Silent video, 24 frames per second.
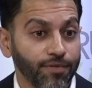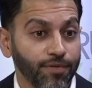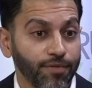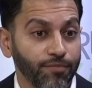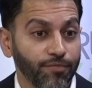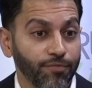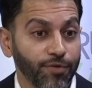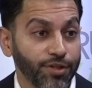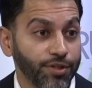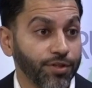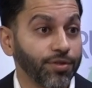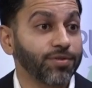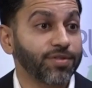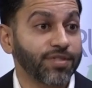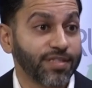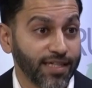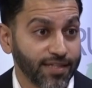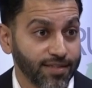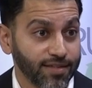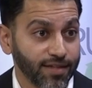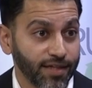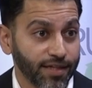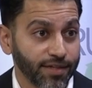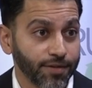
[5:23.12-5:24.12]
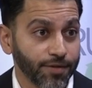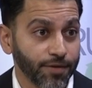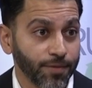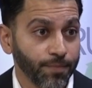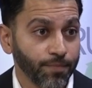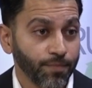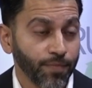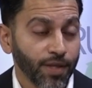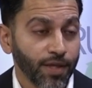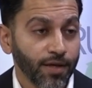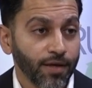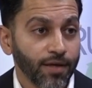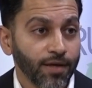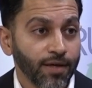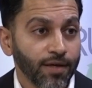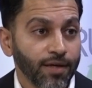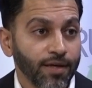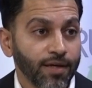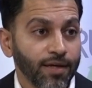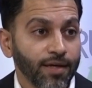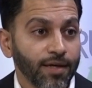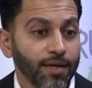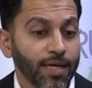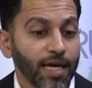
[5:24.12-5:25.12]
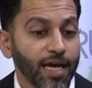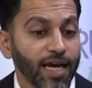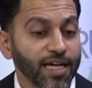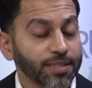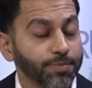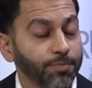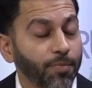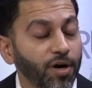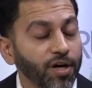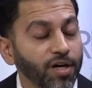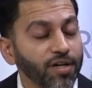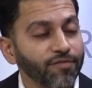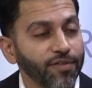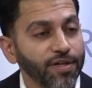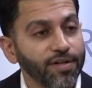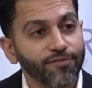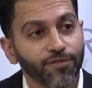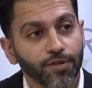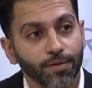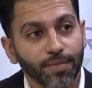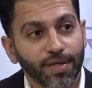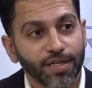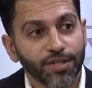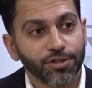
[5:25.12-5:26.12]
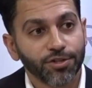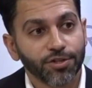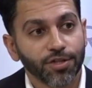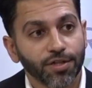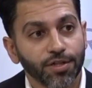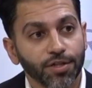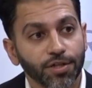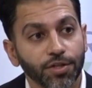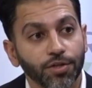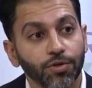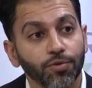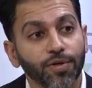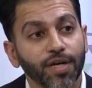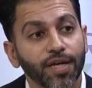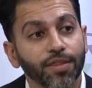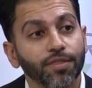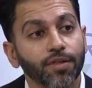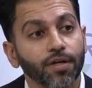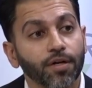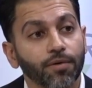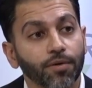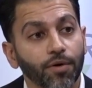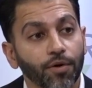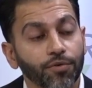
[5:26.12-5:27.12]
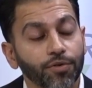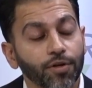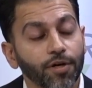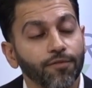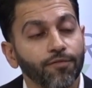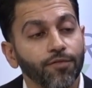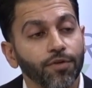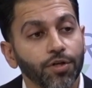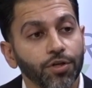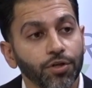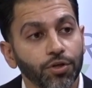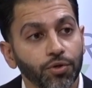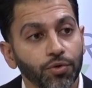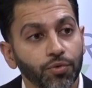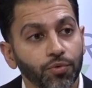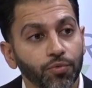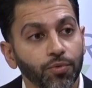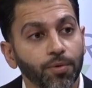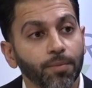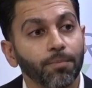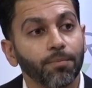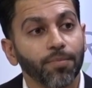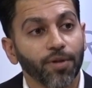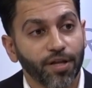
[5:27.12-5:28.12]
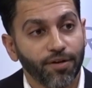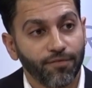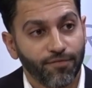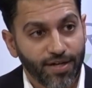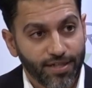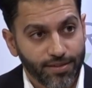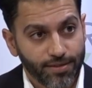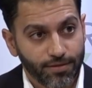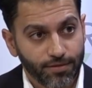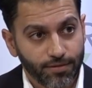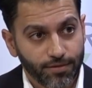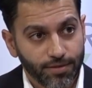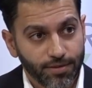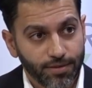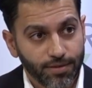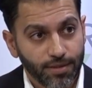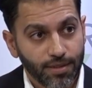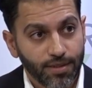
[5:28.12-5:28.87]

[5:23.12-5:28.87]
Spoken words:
reduce that cycle. As part of inflammation, you get the growth of new blood vessels.